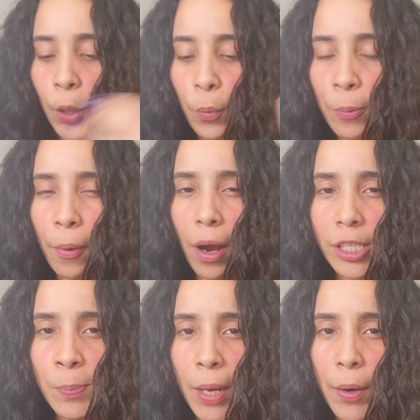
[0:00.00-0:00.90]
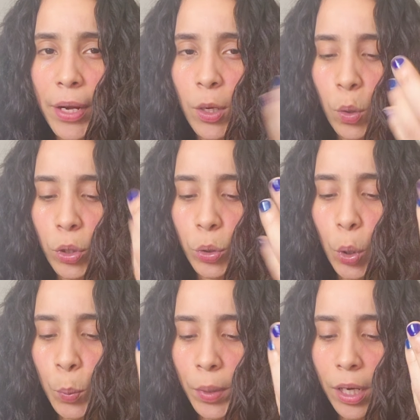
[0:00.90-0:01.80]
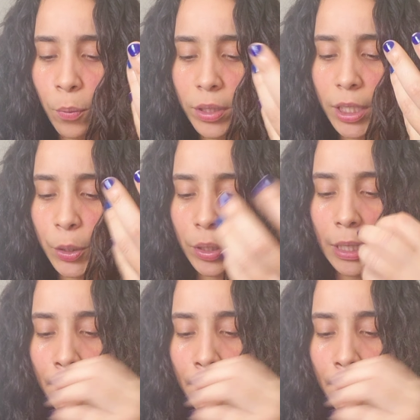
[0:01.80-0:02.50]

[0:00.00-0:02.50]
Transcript: with prosperity, cornucopia, with literally